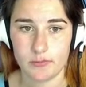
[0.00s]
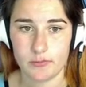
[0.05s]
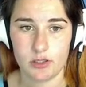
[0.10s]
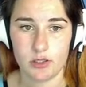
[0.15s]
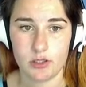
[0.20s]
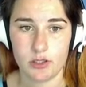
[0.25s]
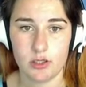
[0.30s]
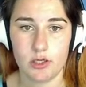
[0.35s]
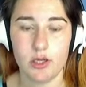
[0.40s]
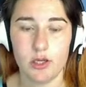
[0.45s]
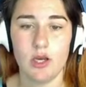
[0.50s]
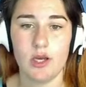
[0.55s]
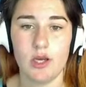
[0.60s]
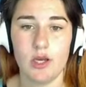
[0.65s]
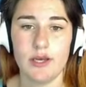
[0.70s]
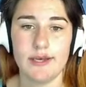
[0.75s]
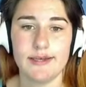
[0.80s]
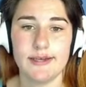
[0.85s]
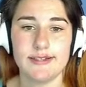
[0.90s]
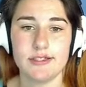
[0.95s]
Okay,
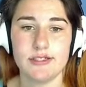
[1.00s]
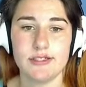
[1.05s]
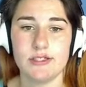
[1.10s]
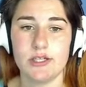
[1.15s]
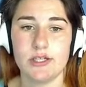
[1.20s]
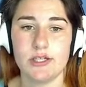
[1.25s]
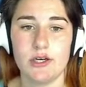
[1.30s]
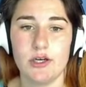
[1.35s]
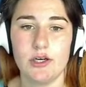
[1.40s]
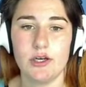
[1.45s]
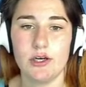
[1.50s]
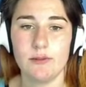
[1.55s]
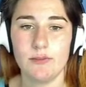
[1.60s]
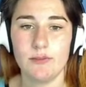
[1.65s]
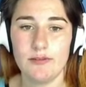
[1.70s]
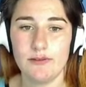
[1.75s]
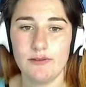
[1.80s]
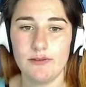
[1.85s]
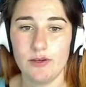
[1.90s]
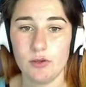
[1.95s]
so I'm leaving all
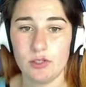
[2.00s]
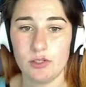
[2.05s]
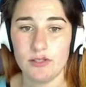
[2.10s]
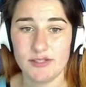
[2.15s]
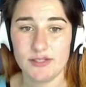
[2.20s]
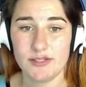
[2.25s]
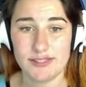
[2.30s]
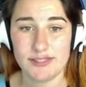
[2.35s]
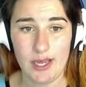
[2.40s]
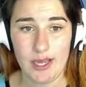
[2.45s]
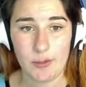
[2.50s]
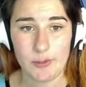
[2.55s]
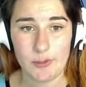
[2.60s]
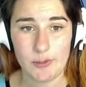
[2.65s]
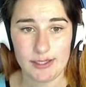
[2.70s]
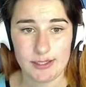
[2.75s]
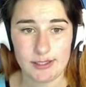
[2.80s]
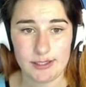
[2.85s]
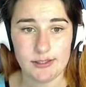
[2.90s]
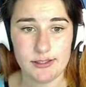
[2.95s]
of this how it
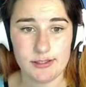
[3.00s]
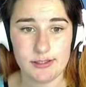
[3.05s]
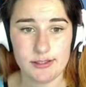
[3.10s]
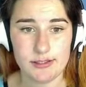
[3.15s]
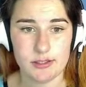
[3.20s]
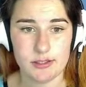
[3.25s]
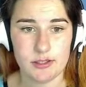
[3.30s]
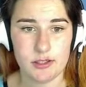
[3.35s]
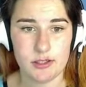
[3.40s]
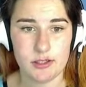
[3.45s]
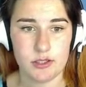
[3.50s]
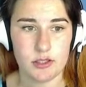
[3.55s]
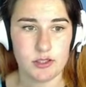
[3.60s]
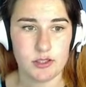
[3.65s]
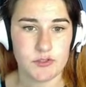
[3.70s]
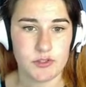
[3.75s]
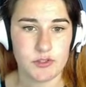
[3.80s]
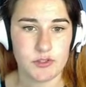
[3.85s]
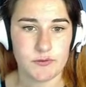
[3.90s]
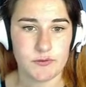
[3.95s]
is. So from
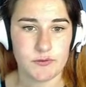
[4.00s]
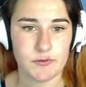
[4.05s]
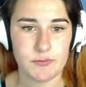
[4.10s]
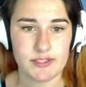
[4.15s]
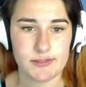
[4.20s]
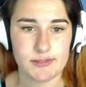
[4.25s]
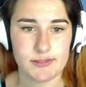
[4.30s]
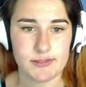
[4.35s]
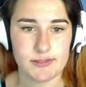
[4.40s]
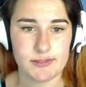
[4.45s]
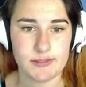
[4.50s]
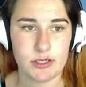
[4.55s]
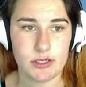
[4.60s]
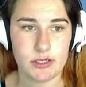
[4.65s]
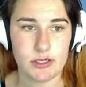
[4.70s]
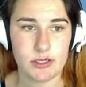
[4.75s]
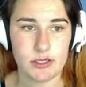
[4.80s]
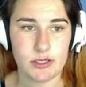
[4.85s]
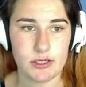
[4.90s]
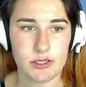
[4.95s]
this one,
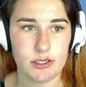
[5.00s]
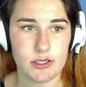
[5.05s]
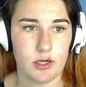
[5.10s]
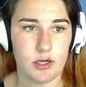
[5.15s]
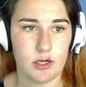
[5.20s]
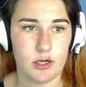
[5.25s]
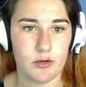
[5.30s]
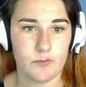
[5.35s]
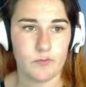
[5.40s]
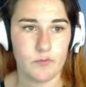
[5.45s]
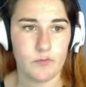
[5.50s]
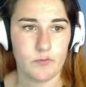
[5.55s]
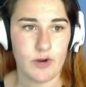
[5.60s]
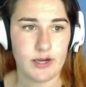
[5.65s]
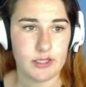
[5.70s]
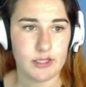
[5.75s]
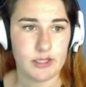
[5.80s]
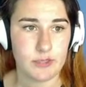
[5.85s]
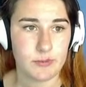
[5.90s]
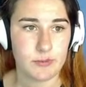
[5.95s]
random number
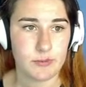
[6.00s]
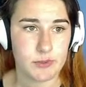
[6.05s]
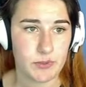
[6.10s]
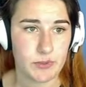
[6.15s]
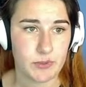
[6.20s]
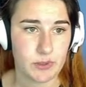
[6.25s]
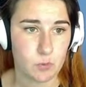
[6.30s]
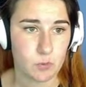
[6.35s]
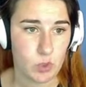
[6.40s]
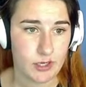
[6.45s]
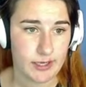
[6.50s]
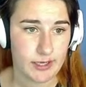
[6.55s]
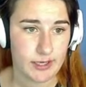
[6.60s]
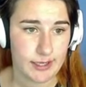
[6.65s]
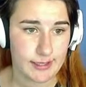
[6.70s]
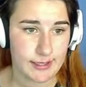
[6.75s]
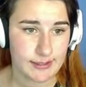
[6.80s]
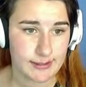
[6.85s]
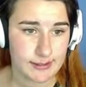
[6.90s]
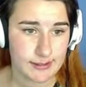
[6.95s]
between one
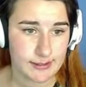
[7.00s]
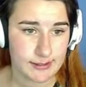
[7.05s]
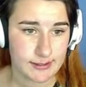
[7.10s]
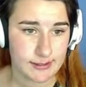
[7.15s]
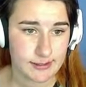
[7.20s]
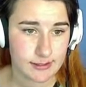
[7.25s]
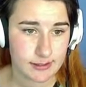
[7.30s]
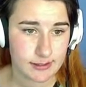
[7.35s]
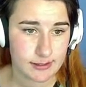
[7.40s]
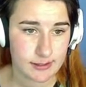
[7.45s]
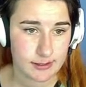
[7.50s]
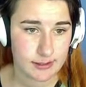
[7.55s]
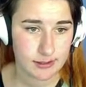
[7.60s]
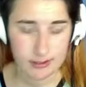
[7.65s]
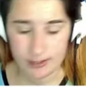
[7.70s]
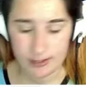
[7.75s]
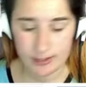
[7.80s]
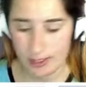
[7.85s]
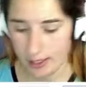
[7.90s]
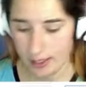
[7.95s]
and
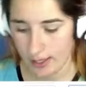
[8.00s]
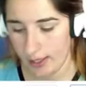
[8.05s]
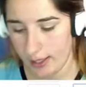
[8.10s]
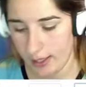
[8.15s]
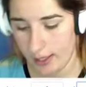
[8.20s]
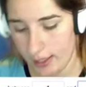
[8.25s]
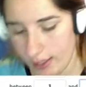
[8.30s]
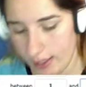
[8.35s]
ten.